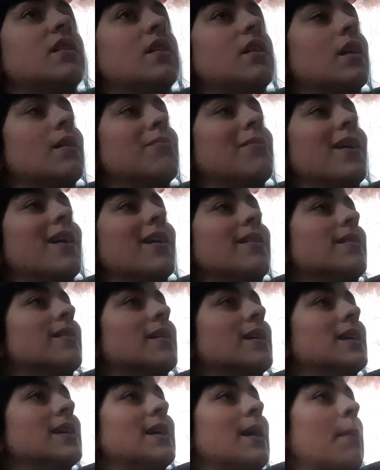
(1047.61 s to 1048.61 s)
I'm like,
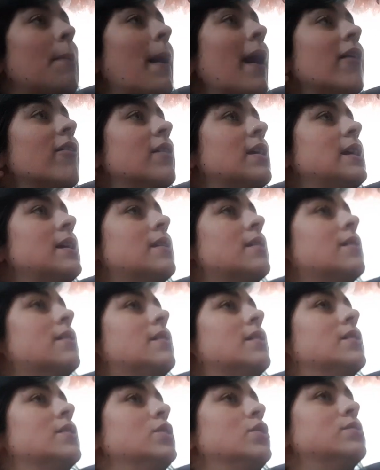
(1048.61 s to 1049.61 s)
I didn't get married.
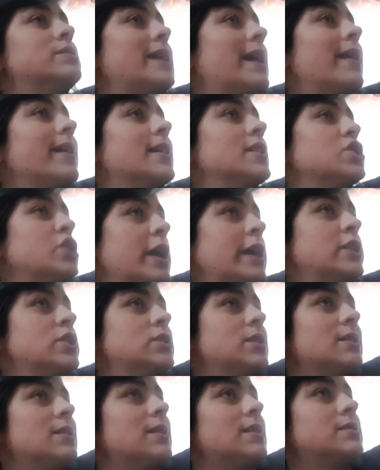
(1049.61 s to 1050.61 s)
You said I could
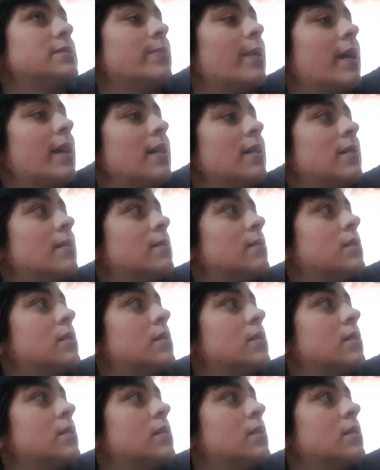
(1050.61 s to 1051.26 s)
change it this way.